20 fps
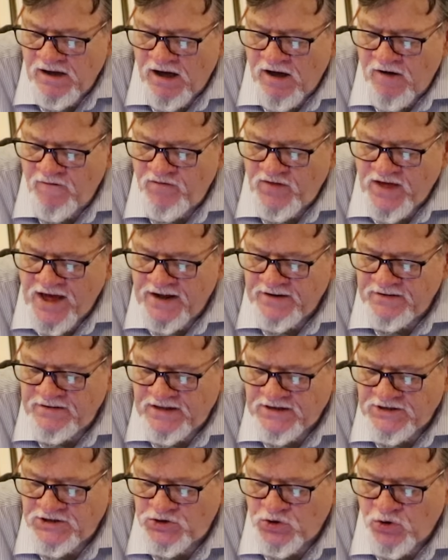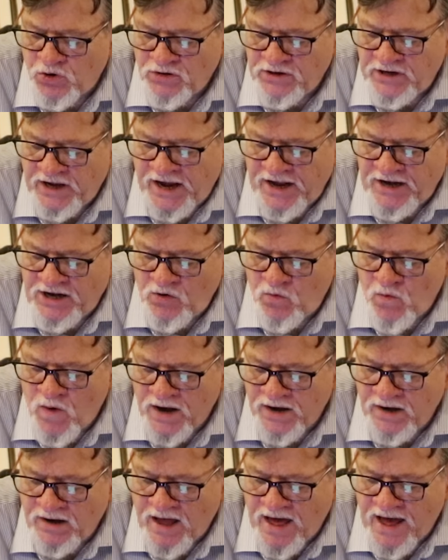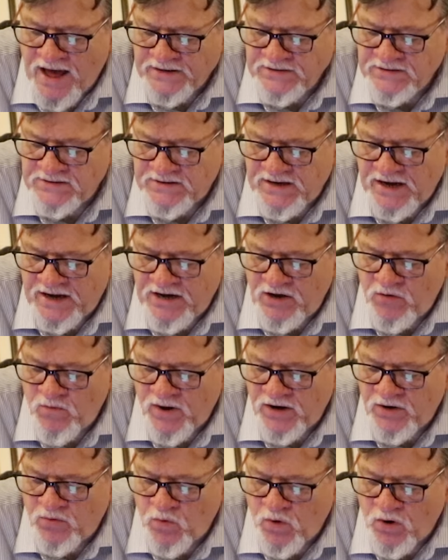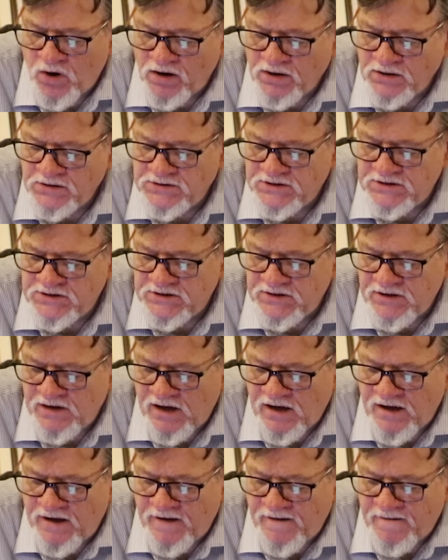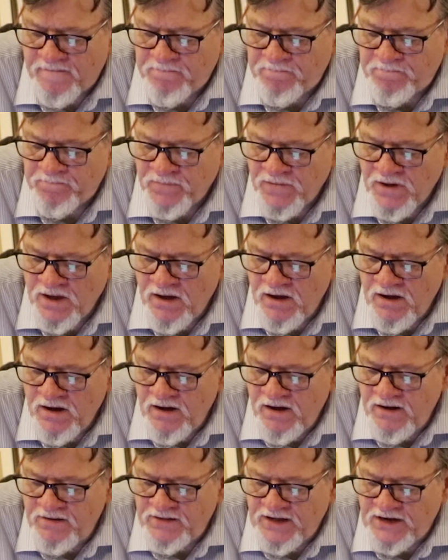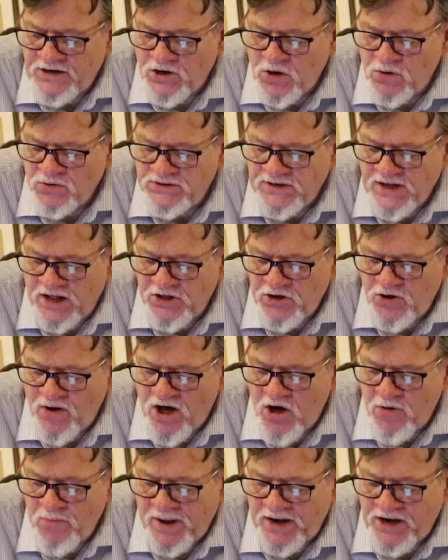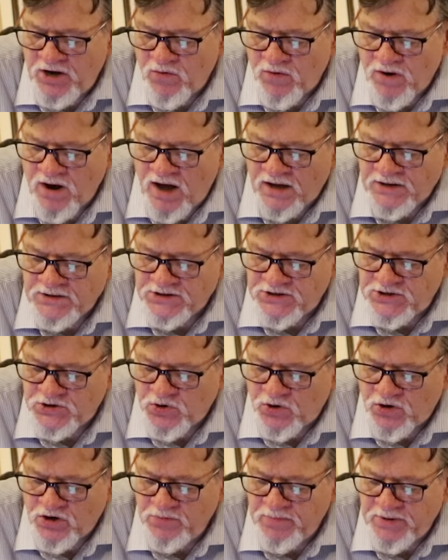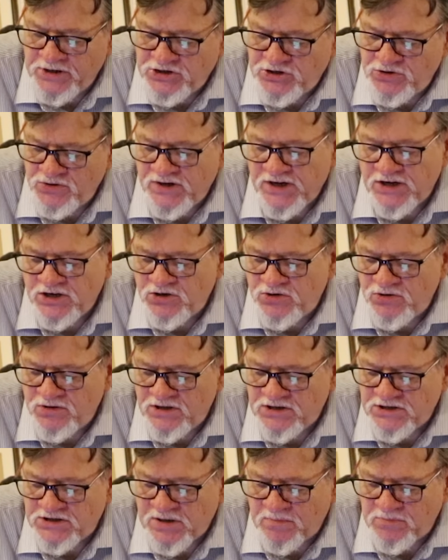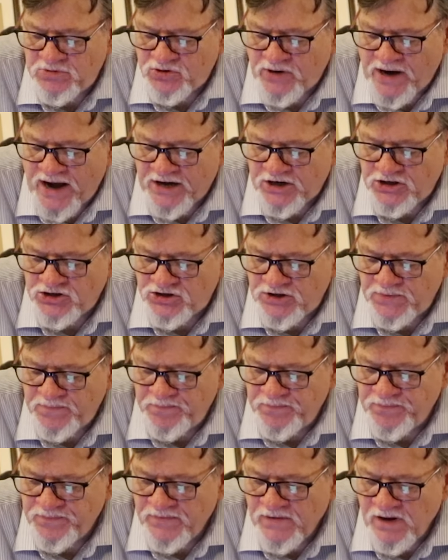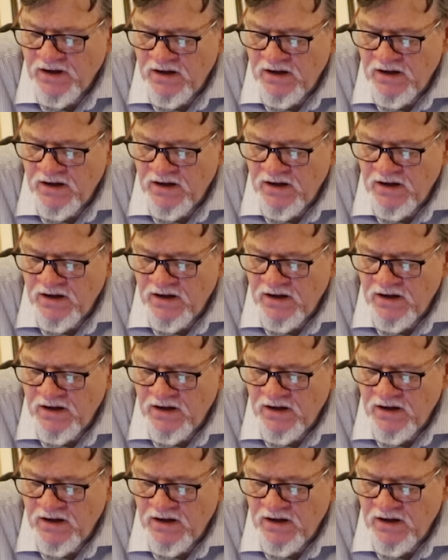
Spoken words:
Of that, they sold 81 lots, 81 works. They don't tell you how many were unsold, but you can do the subtraction.